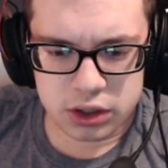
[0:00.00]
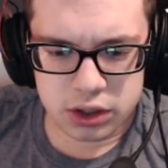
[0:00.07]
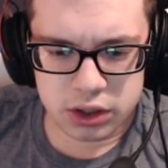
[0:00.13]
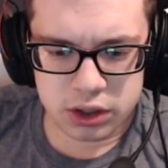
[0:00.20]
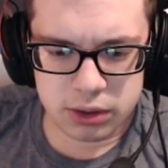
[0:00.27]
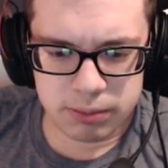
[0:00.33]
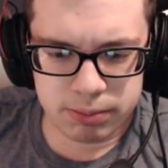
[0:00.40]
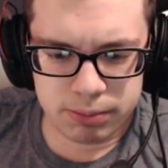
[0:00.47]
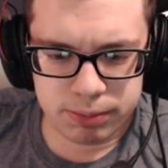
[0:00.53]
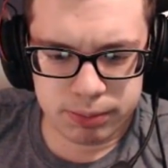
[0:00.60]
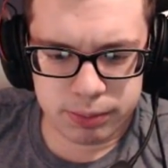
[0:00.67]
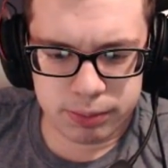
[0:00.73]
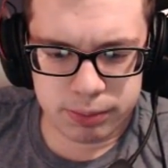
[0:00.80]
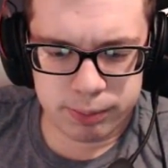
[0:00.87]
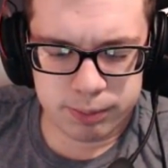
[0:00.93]

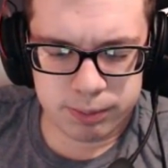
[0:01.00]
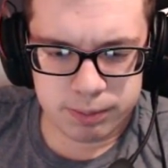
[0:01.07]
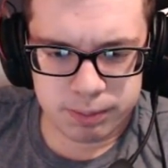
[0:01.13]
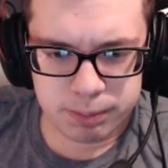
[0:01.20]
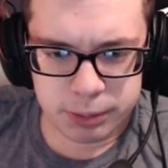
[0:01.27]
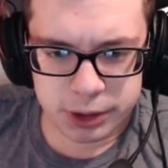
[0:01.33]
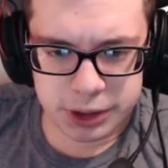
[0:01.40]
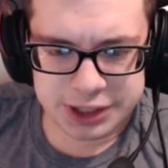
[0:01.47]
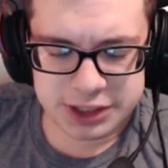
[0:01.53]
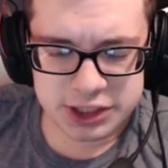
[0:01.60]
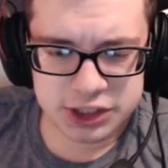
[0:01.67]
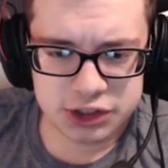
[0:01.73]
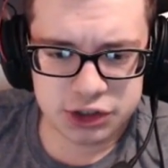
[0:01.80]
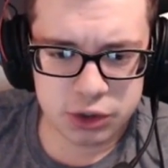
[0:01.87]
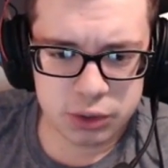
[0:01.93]
But this
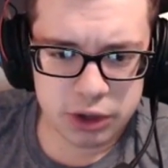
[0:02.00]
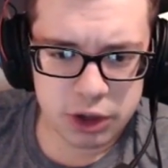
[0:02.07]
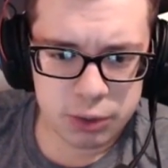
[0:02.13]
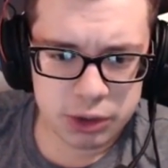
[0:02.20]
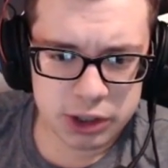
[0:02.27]
is so that